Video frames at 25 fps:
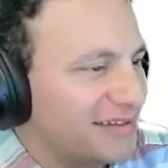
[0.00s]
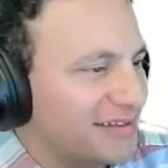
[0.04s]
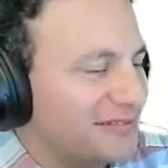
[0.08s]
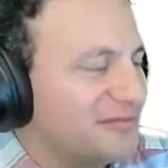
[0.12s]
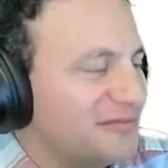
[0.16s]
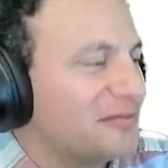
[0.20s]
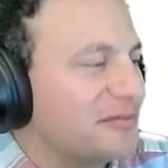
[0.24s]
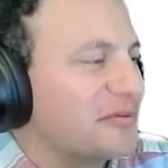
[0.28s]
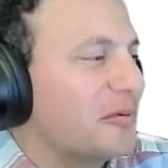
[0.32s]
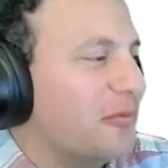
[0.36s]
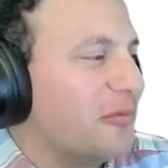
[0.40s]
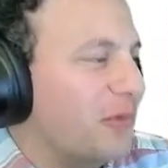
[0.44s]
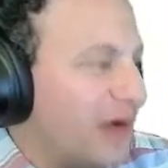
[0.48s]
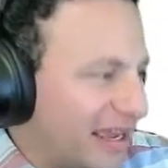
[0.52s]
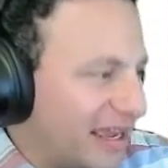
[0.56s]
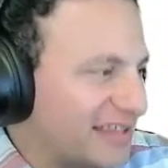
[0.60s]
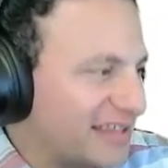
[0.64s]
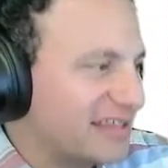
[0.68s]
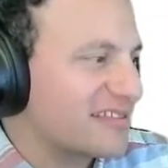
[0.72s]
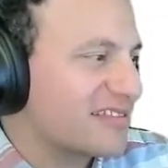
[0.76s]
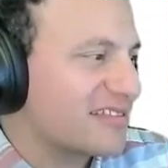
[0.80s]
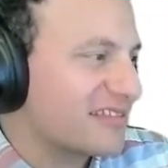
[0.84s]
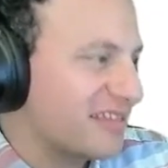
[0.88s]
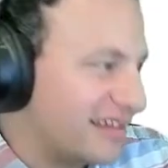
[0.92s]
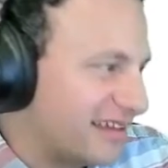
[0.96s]
from the
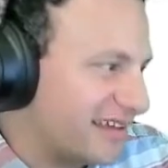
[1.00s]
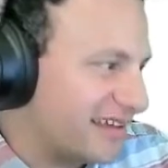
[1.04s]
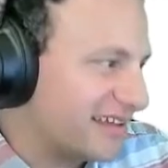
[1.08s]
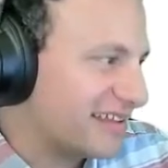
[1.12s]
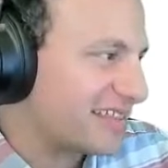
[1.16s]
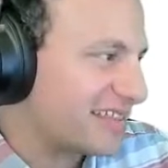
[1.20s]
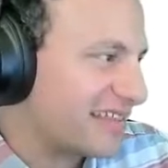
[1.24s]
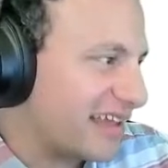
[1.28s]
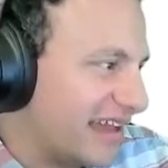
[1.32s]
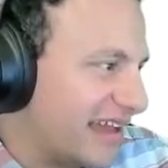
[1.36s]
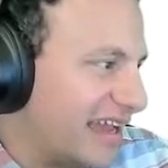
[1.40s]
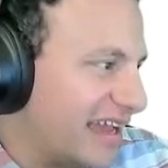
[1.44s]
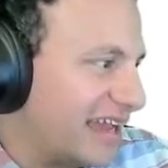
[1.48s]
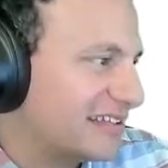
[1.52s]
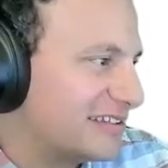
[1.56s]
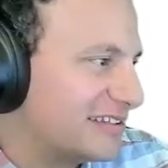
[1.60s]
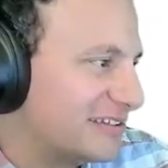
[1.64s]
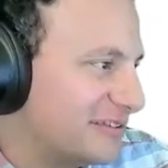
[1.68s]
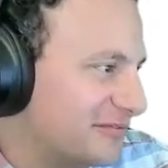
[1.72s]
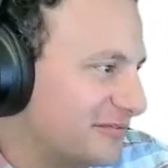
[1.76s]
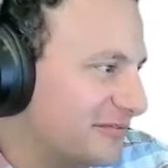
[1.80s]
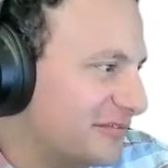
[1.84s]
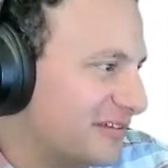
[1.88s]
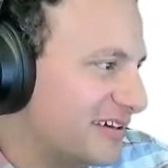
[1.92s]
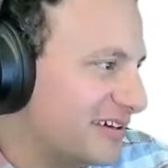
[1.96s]
wacky uh,
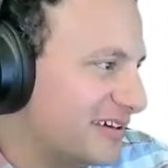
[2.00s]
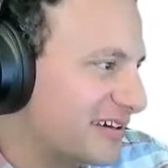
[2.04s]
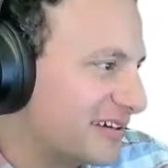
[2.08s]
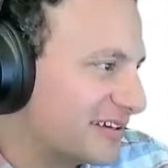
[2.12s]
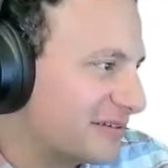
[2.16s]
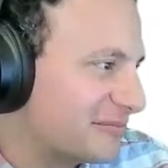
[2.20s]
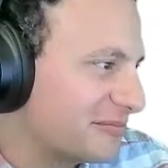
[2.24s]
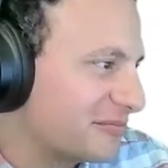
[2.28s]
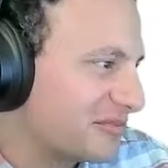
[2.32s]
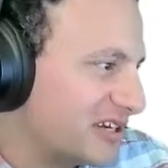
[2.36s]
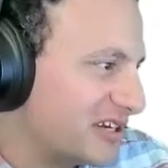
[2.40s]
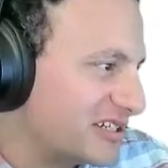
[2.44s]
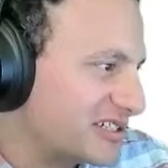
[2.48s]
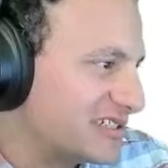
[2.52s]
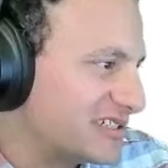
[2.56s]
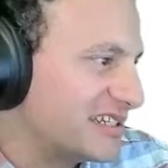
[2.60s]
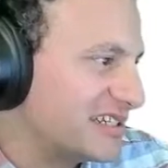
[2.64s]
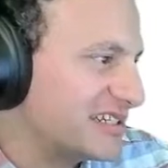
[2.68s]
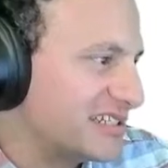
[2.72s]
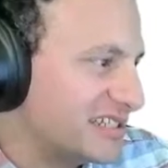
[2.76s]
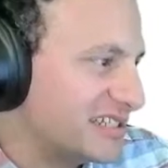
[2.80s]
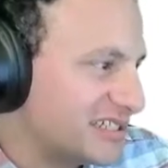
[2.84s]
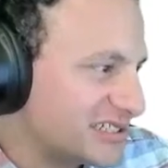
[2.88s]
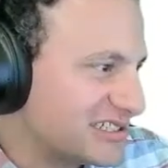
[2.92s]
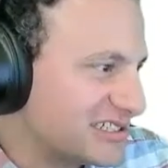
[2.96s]
Skyactiv uh, compression
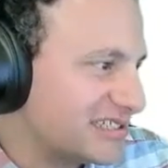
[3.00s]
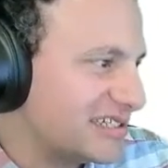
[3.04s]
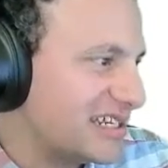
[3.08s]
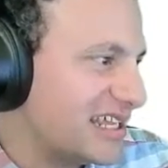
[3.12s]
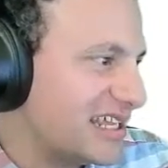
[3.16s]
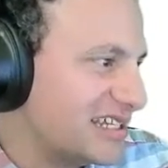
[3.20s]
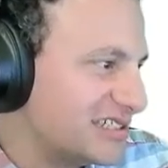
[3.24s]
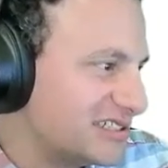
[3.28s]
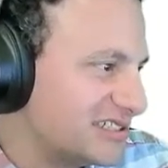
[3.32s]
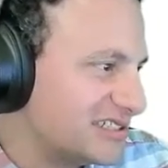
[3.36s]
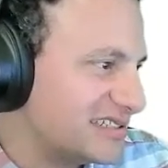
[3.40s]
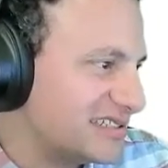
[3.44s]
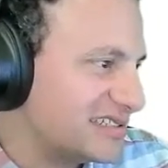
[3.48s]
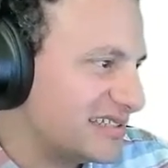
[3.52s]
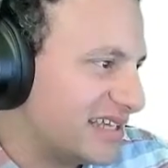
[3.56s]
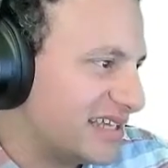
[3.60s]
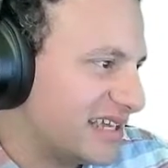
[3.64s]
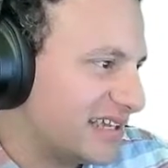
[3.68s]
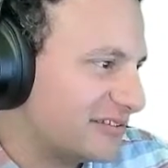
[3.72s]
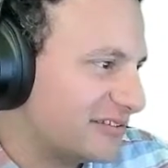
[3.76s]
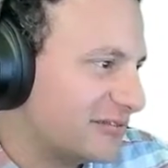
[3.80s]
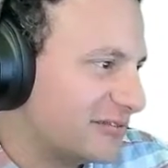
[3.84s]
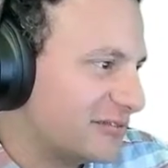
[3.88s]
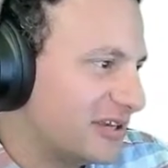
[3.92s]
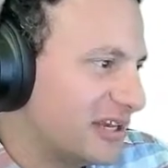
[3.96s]
ignition engine
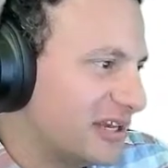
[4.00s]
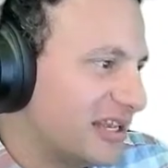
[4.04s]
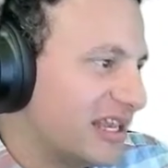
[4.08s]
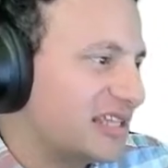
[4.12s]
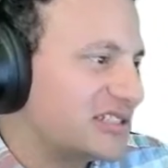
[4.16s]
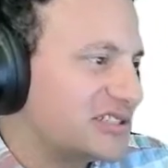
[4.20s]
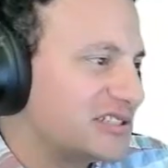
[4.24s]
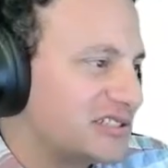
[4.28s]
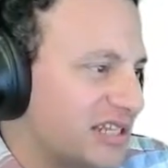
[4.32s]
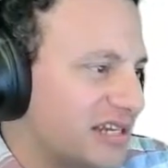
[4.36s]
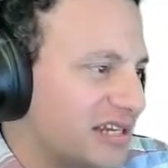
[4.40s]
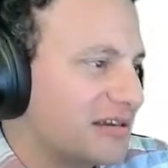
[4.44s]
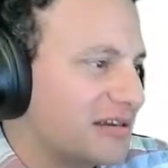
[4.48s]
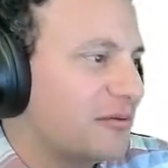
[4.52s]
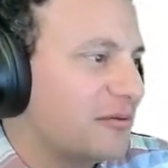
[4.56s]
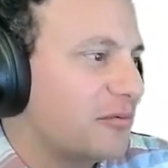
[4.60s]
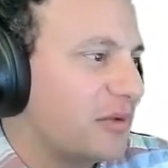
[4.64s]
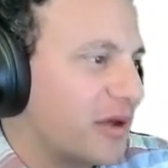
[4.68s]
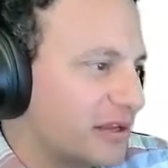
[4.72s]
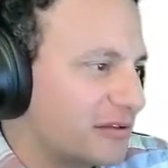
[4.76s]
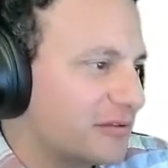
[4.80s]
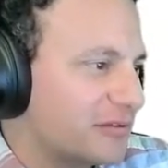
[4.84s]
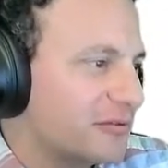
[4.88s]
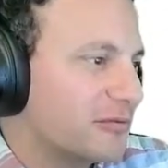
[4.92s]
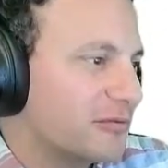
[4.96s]
tech to the legendary
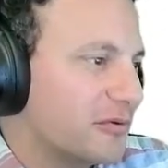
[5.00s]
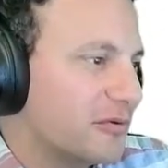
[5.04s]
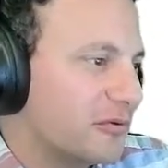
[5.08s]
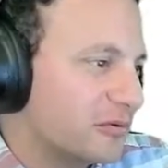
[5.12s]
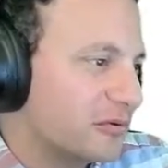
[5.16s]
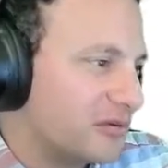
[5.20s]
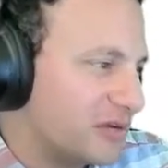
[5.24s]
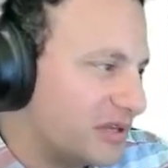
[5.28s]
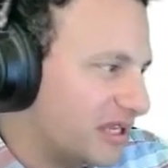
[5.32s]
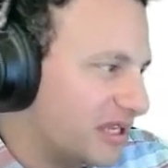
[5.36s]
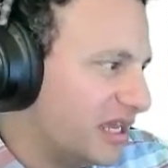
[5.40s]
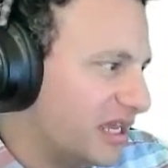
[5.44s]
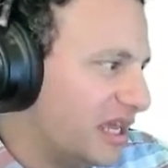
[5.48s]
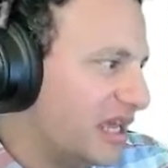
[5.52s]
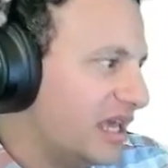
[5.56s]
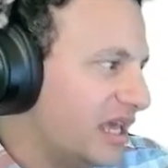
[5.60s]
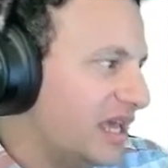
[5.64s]
Wankel rotary